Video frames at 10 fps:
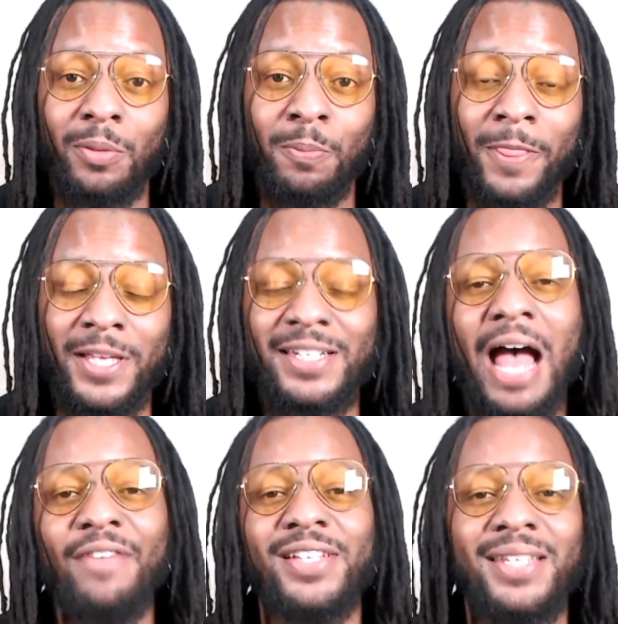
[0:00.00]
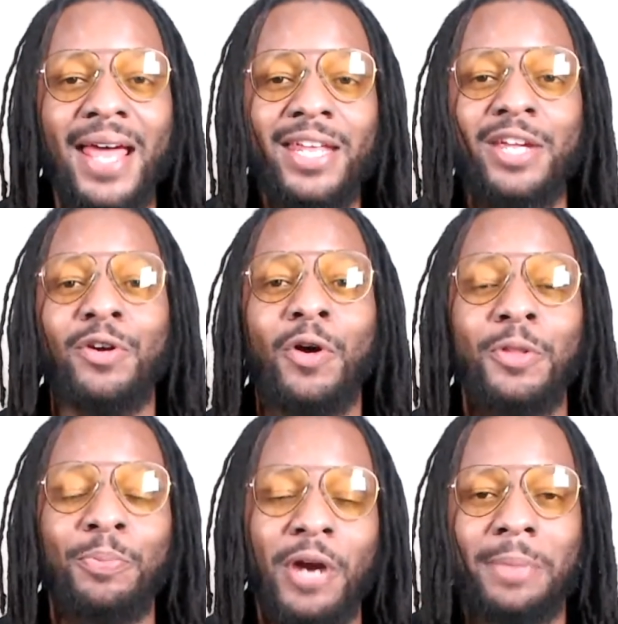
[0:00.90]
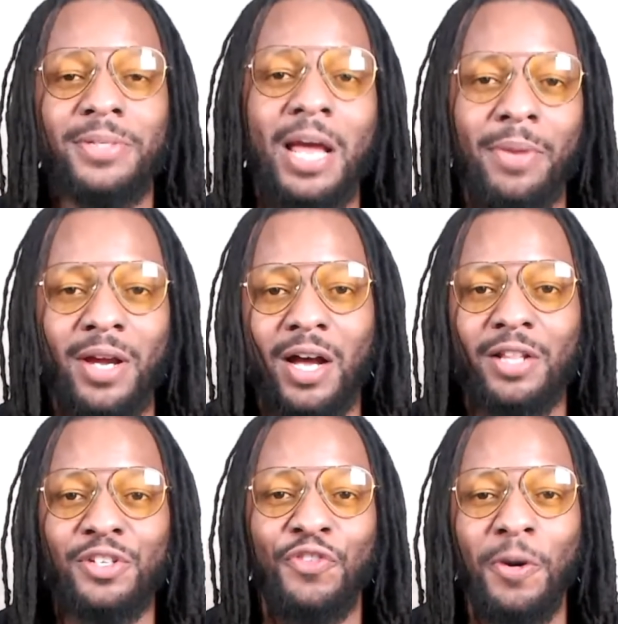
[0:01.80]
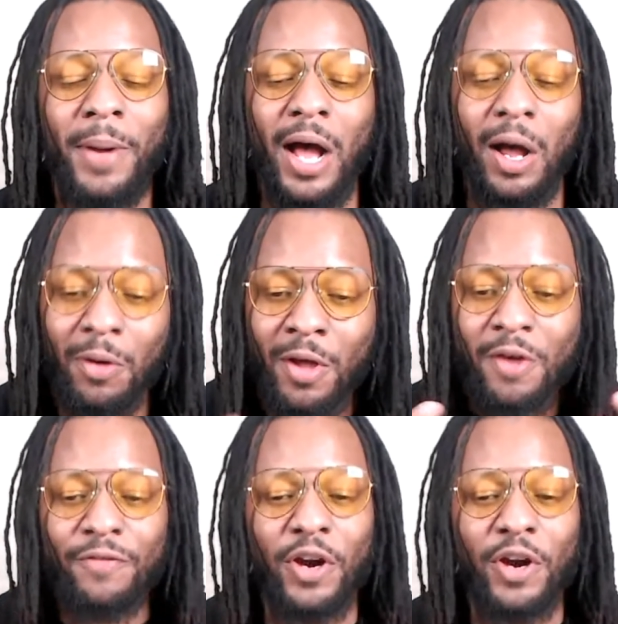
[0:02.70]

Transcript: So let's dive into that here on the prime time of college football.